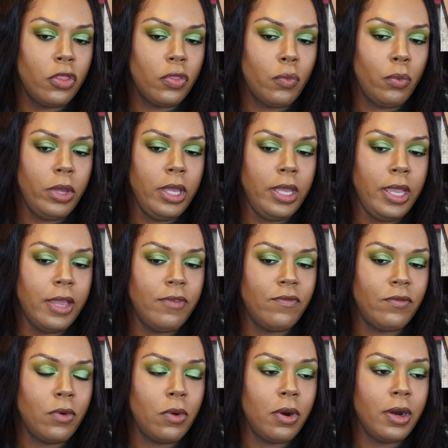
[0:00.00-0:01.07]
3 and
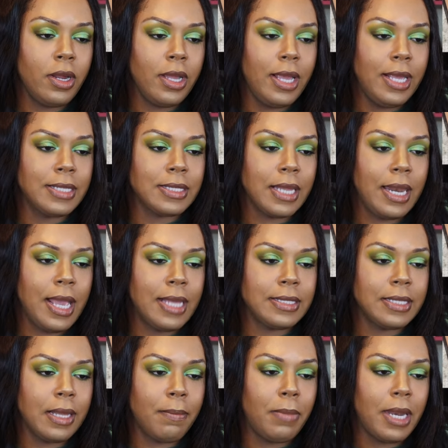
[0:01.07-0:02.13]
4 is
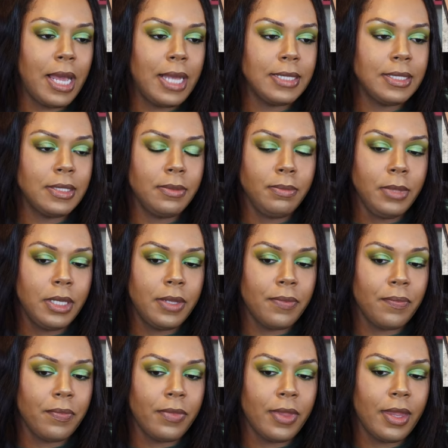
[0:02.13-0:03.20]
Classic Blossom.
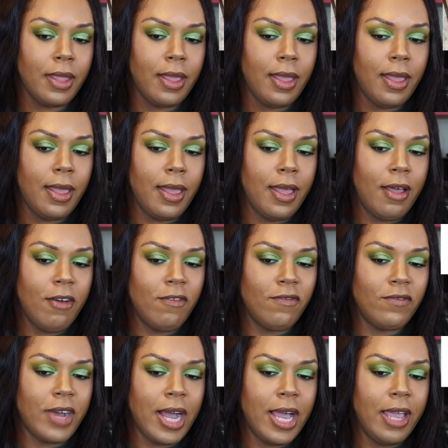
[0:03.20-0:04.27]

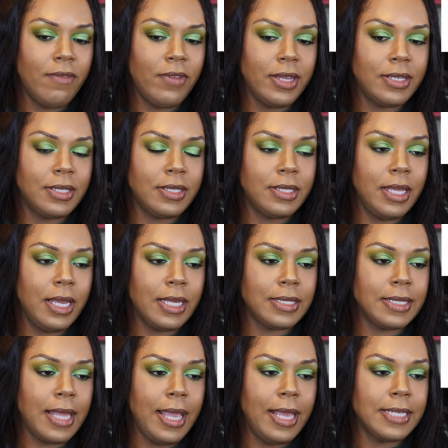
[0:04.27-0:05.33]
5 and
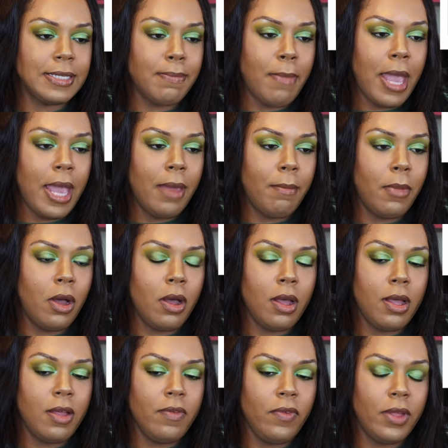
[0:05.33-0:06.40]
6 is Matte
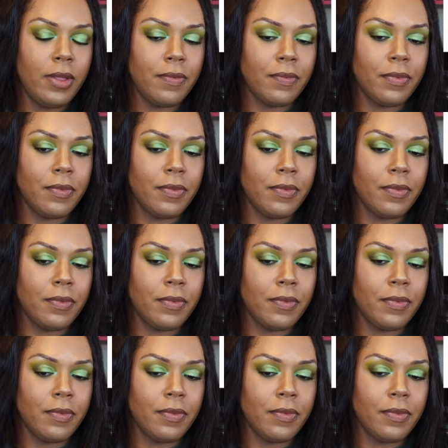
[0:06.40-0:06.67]
Mauve.